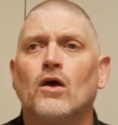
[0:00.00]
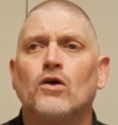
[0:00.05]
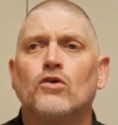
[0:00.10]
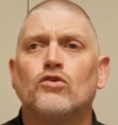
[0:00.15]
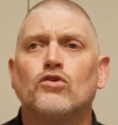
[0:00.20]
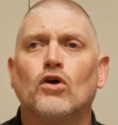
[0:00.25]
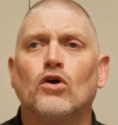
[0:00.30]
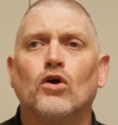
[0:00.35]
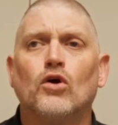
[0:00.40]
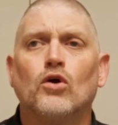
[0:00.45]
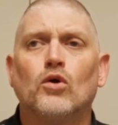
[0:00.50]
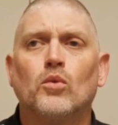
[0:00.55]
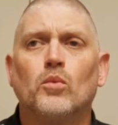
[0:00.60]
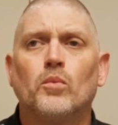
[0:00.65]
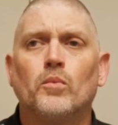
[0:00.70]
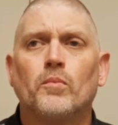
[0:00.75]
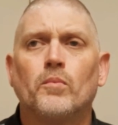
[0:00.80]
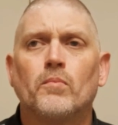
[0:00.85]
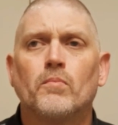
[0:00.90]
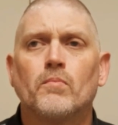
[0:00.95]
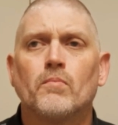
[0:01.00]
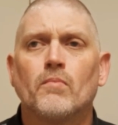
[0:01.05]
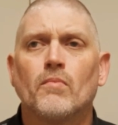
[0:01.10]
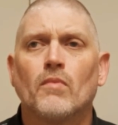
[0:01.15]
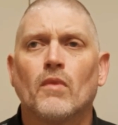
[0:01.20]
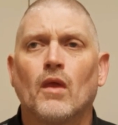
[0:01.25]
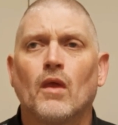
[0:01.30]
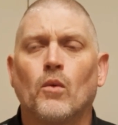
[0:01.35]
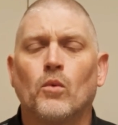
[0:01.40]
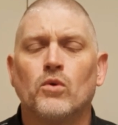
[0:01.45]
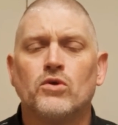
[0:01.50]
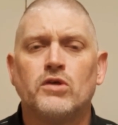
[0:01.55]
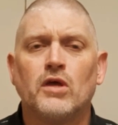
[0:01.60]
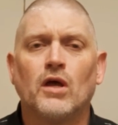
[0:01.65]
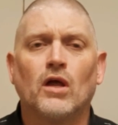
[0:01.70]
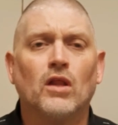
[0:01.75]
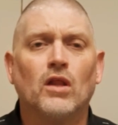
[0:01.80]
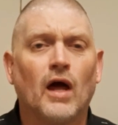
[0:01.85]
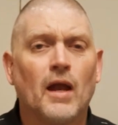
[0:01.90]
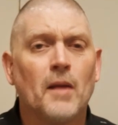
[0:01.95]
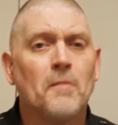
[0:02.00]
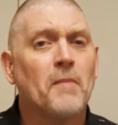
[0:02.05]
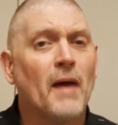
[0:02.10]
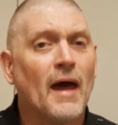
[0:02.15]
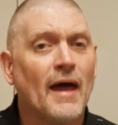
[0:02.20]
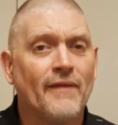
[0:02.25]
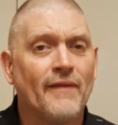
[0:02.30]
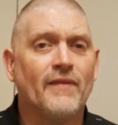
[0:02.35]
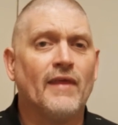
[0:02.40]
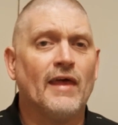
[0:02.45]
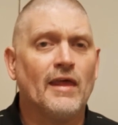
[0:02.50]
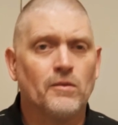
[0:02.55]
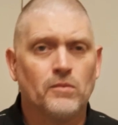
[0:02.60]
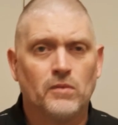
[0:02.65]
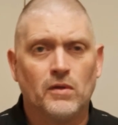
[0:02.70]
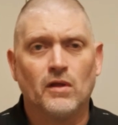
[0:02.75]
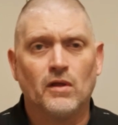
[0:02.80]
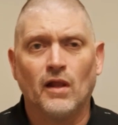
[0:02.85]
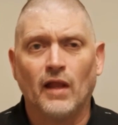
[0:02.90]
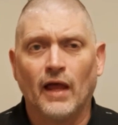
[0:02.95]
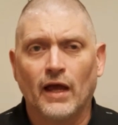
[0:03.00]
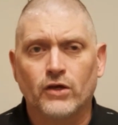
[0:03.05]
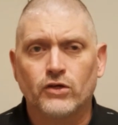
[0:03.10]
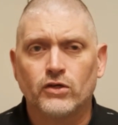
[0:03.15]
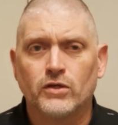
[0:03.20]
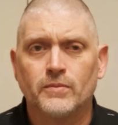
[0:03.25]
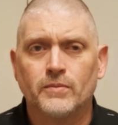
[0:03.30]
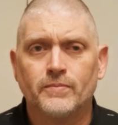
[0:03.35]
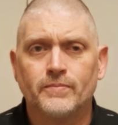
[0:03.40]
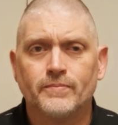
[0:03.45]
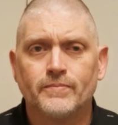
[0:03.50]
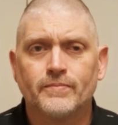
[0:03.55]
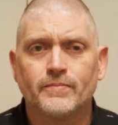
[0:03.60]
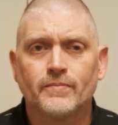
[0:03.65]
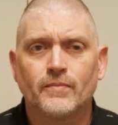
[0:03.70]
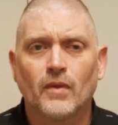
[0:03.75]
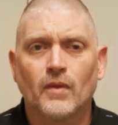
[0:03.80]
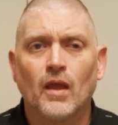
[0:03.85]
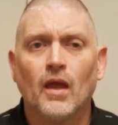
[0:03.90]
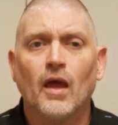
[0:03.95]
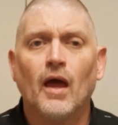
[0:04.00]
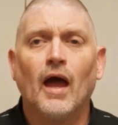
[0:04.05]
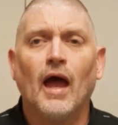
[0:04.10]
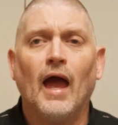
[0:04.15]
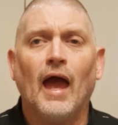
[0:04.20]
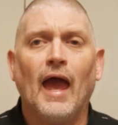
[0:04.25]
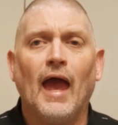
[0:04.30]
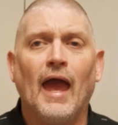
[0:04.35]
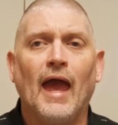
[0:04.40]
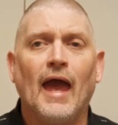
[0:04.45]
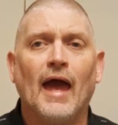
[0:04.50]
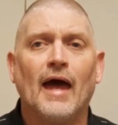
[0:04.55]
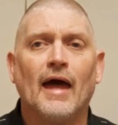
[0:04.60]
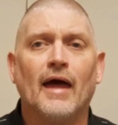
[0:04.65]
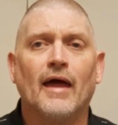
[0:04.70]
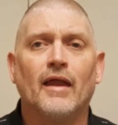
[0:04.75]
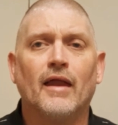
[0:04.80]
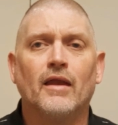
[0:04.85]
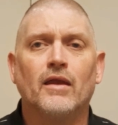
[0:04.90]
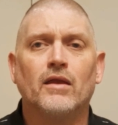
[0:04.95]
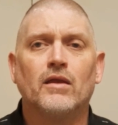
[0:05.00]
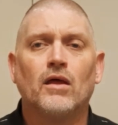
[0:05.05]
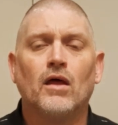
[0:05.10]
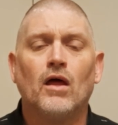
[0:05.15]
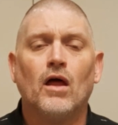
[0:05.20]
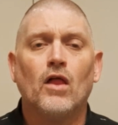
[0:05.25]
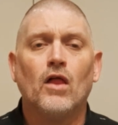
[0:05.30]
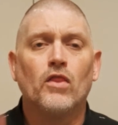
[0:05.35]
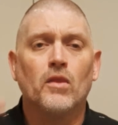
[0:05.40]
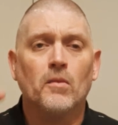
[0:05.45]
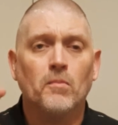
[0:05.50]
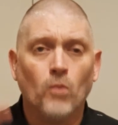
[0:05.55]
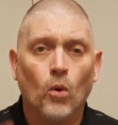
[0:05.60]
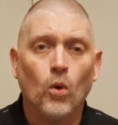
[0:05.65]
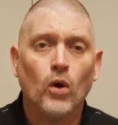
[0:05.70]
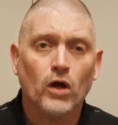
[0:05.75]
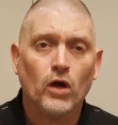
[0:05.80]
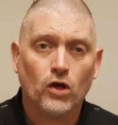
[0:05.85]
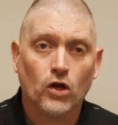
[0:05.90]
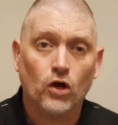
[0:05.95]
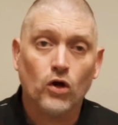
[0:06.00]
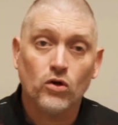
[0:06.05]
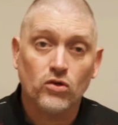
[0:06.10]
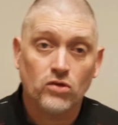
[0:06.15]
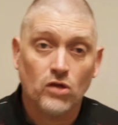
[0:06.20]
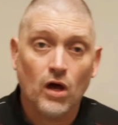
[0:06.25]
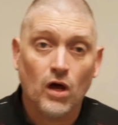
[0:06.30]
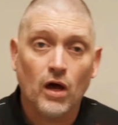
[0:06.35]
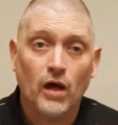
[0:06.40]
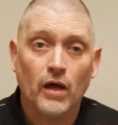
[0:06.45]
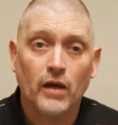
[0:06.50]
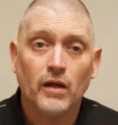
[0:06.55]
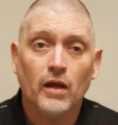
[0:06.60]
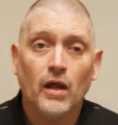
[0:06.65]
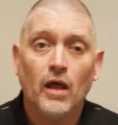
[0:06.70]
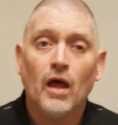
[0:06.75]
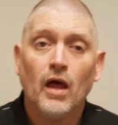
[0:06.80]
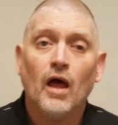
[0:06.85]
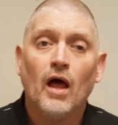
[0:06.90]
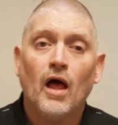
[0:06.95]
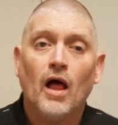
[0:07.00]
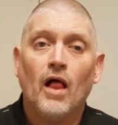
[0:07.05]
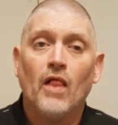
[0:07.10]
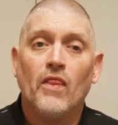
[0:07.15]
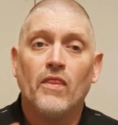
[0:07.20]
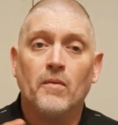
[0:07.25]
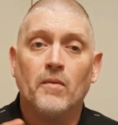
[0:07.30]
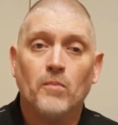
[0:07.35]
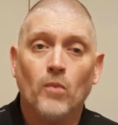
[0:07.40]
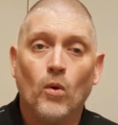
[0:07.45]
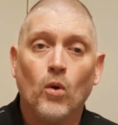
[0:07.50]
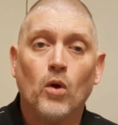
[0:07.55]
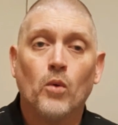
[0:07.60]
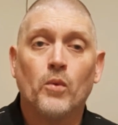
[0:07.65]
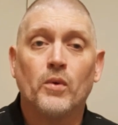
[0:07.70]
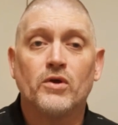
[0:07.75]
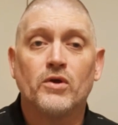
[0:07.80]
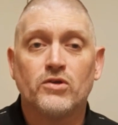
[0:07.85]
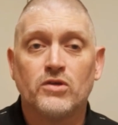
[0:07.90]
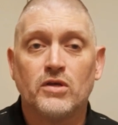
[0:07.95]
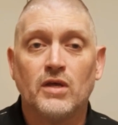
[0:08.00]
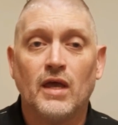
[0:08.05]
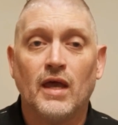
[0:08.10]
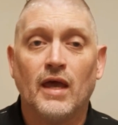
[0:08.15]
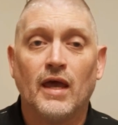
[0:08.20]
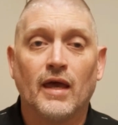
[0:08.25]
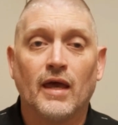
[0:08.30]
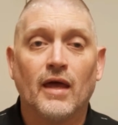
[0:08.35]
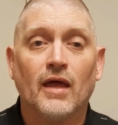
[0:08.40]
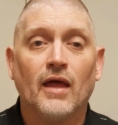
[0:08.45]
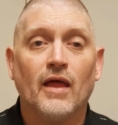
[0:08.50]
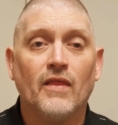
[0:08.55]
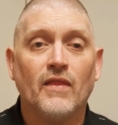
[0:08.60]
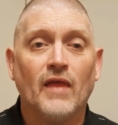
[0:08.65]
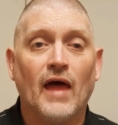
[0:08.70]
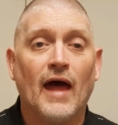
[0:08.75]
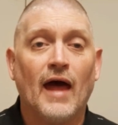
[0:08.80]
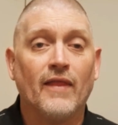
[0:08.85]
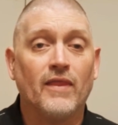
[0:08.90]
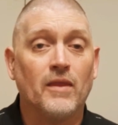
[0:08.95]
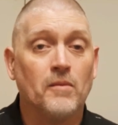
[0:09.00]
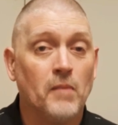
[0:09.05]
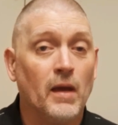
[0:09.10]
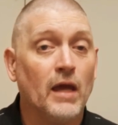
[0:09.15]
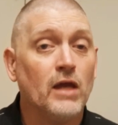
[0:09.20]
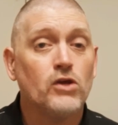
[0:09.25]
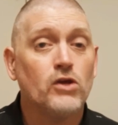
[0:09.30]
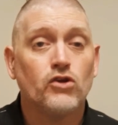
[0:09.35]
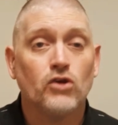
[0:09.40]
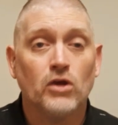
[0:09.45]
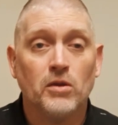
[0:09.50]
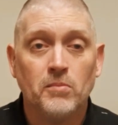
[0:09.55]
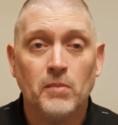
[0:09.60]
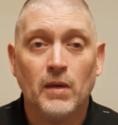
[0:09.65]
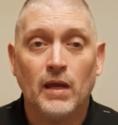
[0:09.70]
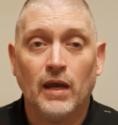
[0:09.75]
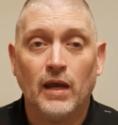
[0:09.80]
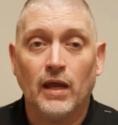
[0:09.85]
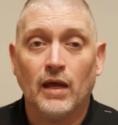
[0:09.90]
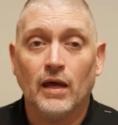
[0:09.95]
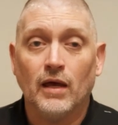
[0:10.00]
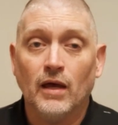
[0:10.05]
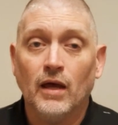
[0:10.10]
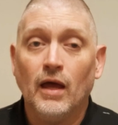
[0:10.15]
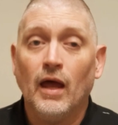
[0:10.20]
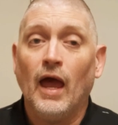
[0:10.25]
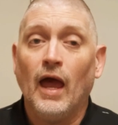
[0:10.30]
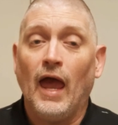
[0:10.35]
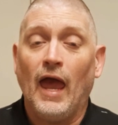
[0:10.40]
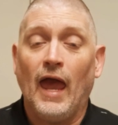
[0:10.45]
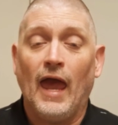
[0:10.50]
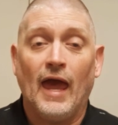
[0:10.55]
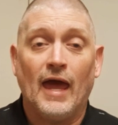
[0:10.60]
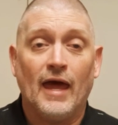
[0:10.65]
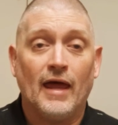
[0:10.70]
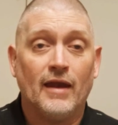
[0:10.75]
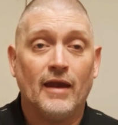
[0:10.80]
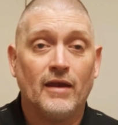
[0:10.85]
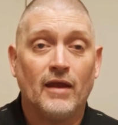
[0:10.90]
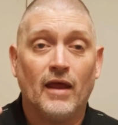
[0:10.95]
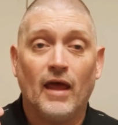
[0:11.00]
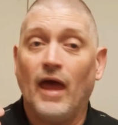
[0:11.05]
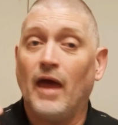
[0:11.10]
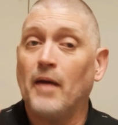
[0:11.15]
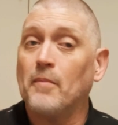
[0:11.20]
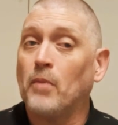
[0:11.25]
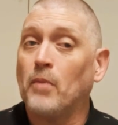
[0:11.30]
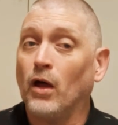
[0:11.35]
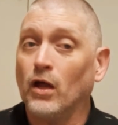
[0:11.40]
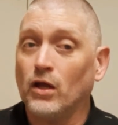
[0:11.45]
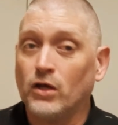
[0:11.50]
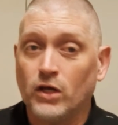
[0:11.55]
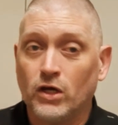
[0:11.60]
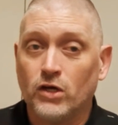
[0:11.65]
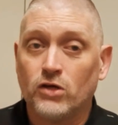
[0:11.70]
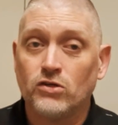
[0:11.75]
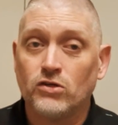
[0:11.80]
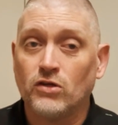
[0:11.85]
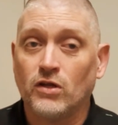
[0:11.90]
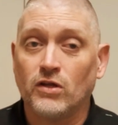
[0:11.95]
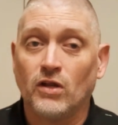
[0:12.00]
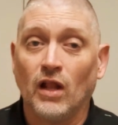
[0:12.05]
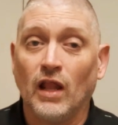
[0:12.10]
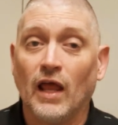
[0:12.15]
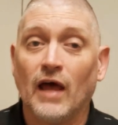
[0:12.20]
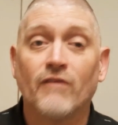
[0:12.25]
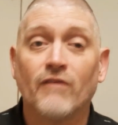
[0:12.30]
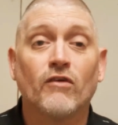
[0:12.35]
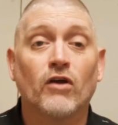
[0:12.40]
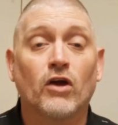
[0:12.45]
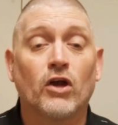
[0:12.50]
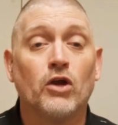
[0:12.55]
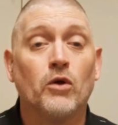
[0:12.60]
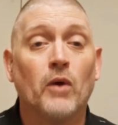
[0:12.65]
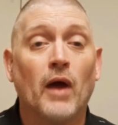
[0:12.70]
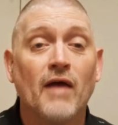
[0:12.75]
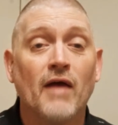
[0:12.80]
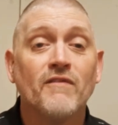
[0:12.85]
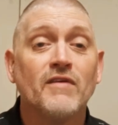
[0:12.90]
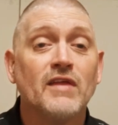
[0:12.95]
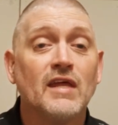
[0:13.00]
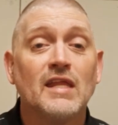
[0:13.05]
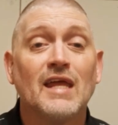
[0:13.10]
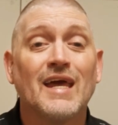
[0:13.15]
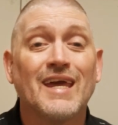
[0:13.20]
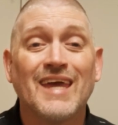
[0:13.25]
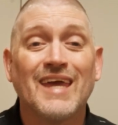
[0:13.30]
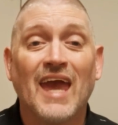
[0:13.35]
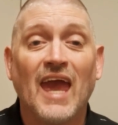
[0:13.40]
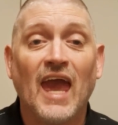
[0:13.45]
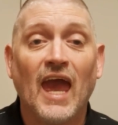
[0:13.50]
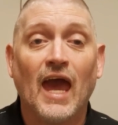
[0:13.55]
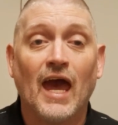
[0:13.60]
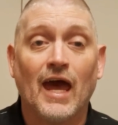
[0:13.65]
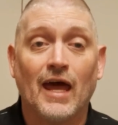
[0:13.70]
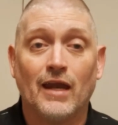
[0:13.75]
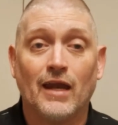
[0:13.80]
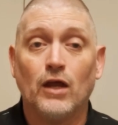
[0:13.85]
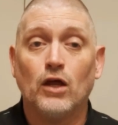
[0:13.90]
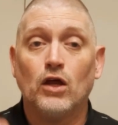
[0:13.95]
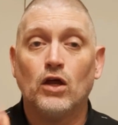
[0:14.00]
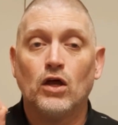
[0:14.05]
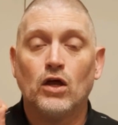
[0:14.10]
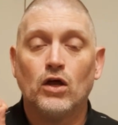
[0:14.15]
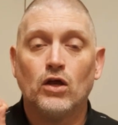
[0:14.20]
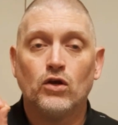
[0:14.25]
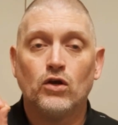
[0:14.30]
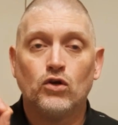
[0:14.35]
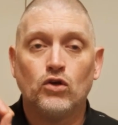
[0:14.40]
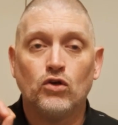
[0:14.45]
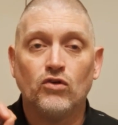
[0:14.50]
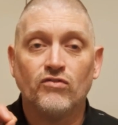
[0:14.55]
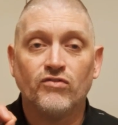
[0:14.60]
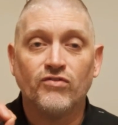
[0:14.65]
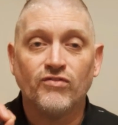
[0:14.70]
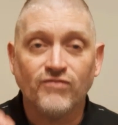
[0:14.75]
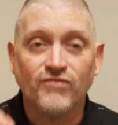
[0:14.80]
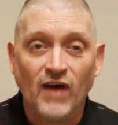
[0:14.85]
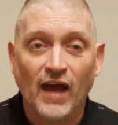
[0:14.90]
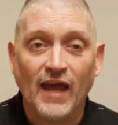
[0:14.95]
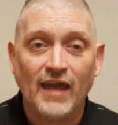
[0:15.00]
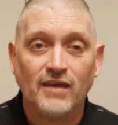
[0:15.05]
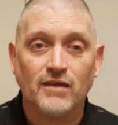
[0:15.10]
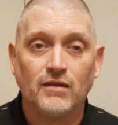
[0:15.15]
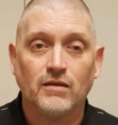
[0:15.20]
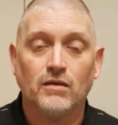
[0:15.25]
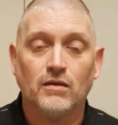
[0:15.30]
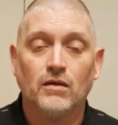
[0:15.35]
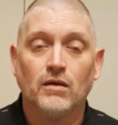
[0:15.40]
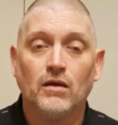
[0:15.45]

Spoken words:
So we're seeing a lot of bad things with this election, and the more it goes on, the more we're seeing that the mainstream media and politicians on the left are going to do everything they can to fight